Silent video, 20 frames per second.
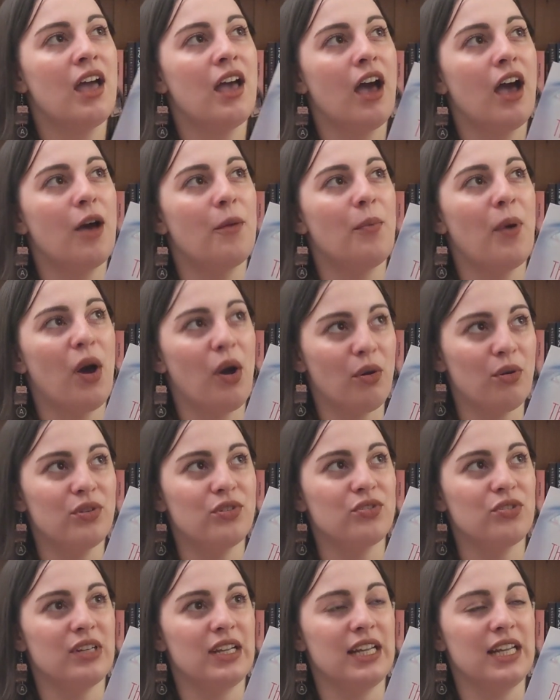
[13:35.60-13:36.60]
her
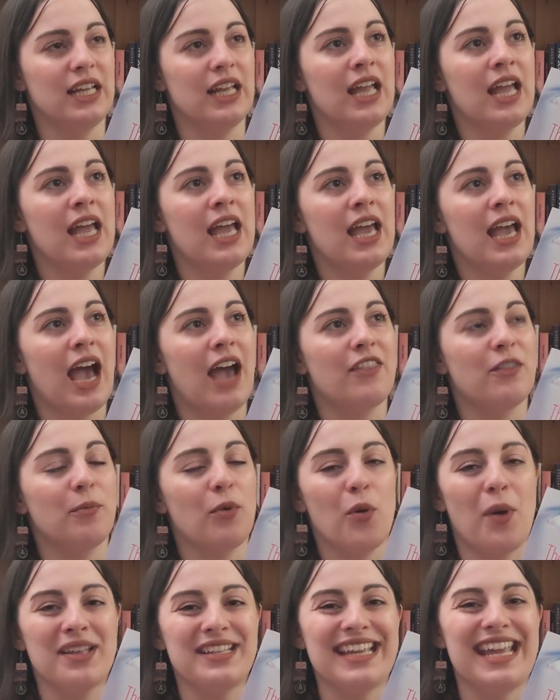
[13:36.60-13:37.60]
poetry and the
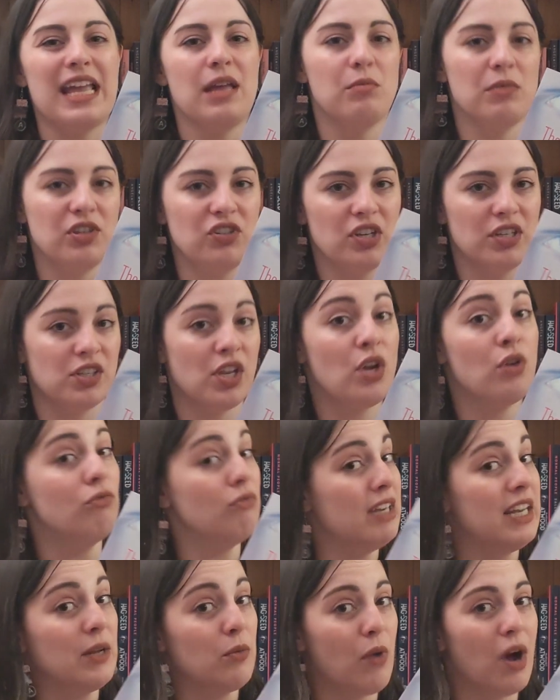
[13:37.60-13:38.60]
poetic images
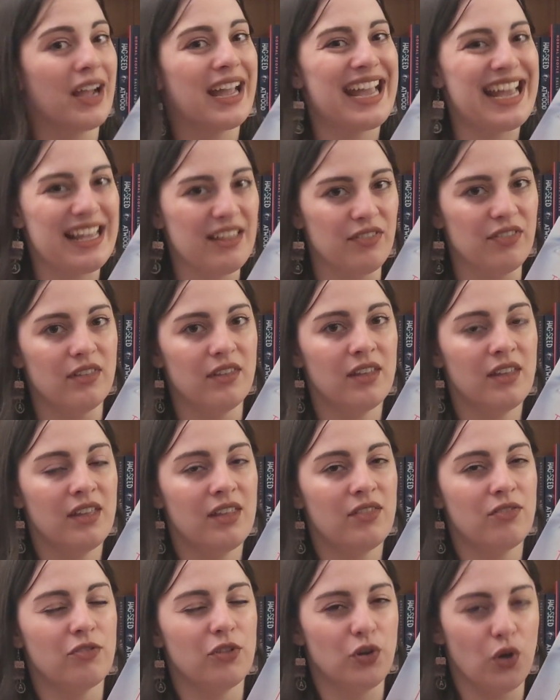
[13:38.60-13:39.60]
really work in
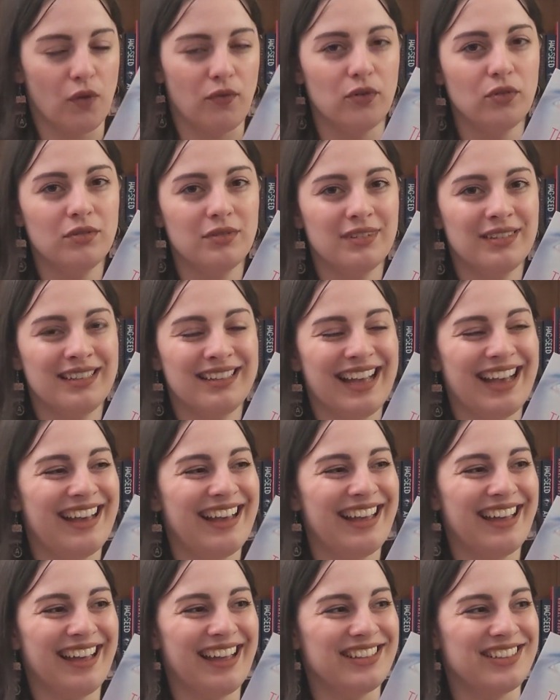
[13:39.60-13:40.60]
the novel.
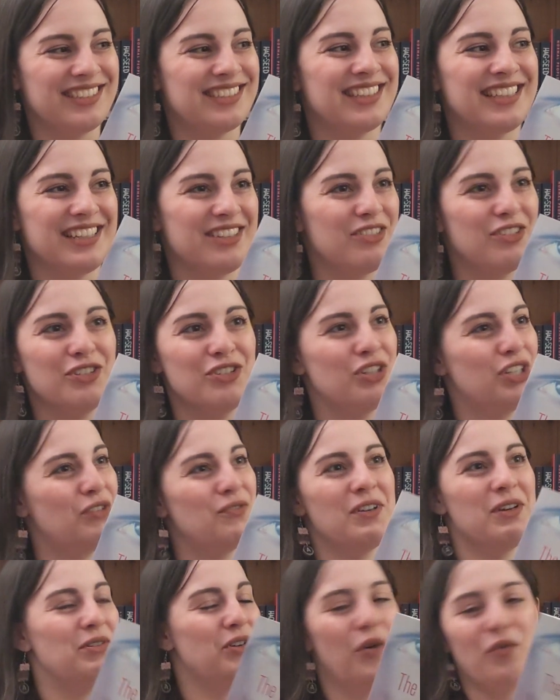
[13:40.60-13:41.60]
I just think she should
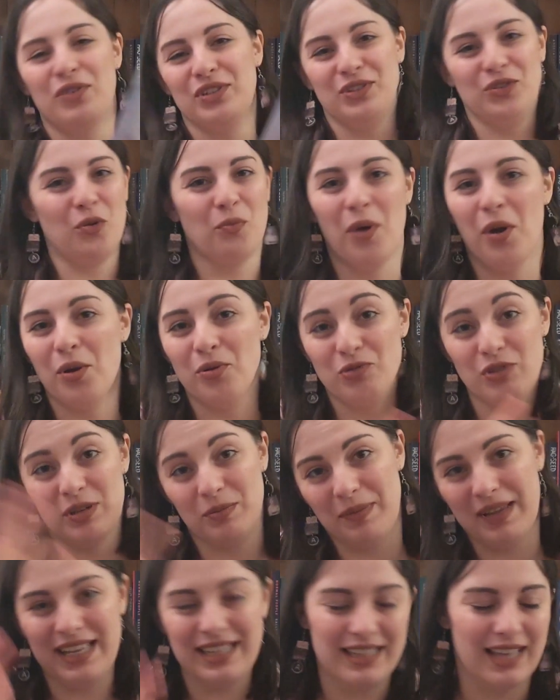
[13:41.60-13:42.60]
have written novels, not
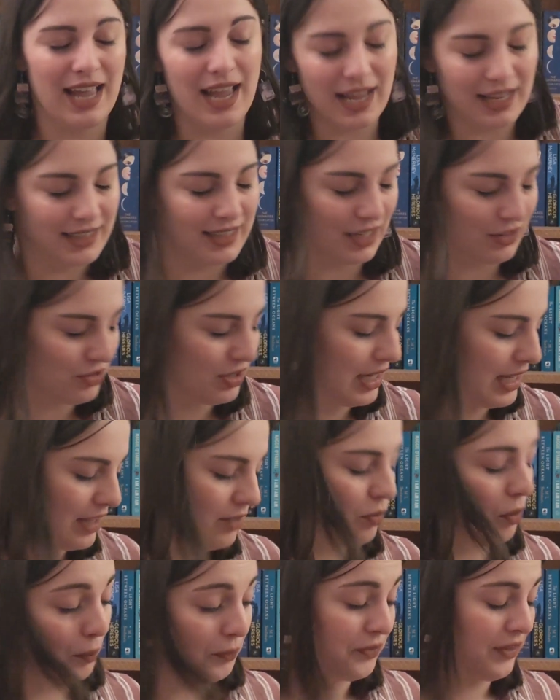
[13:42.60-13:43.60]
poetry, essentially,
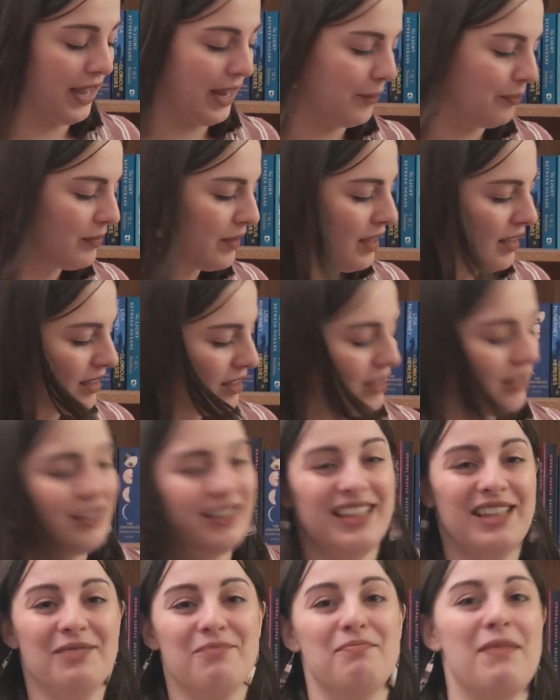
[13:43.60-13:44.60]
is what I'm saying.
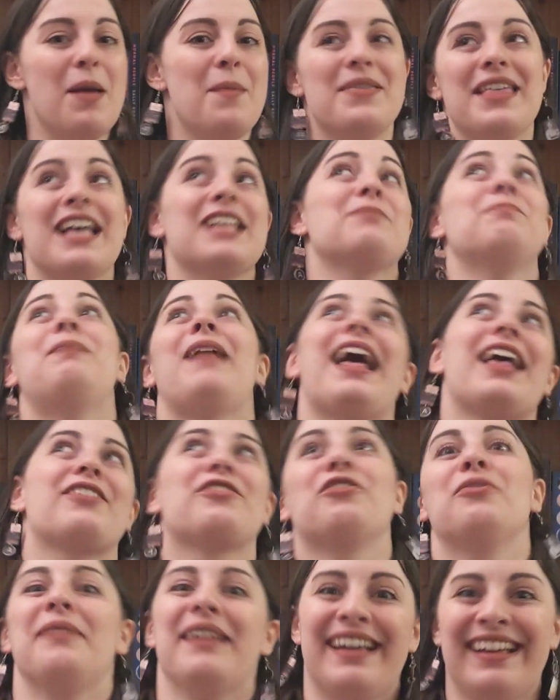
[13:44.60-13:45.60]
Maybe that's
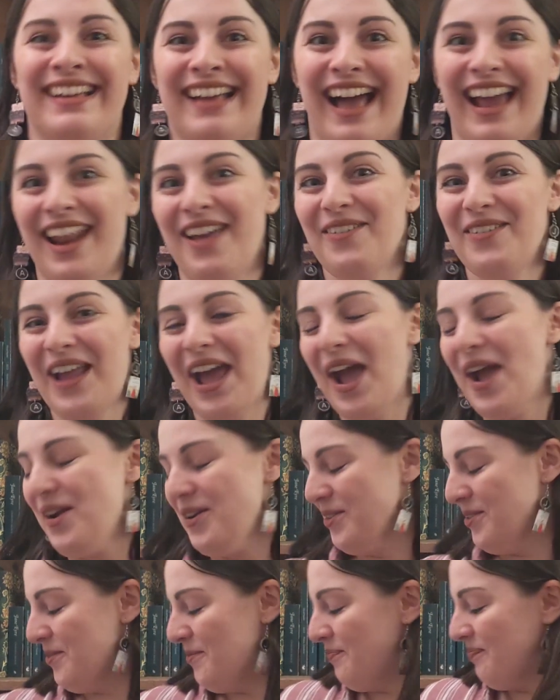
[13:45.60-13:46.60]
blasphemy, I don't know.
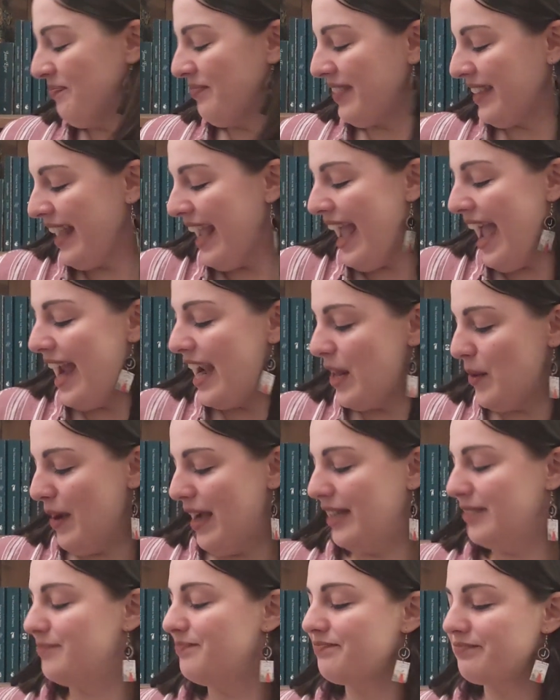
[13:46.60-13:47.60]

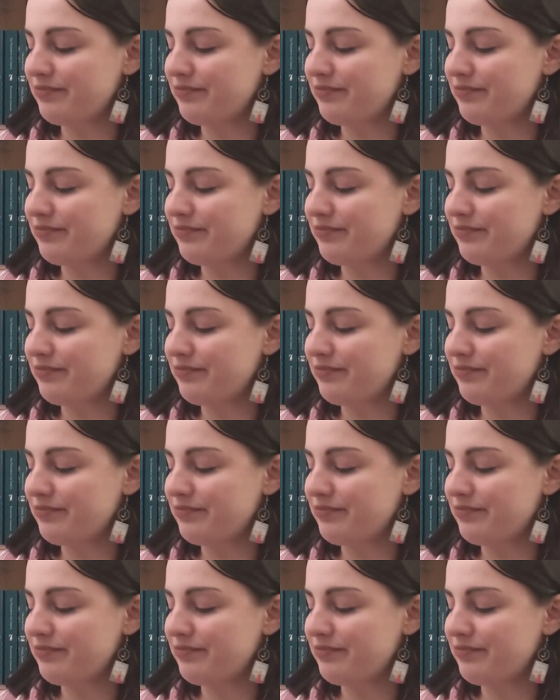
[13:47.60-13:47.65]
Anyway,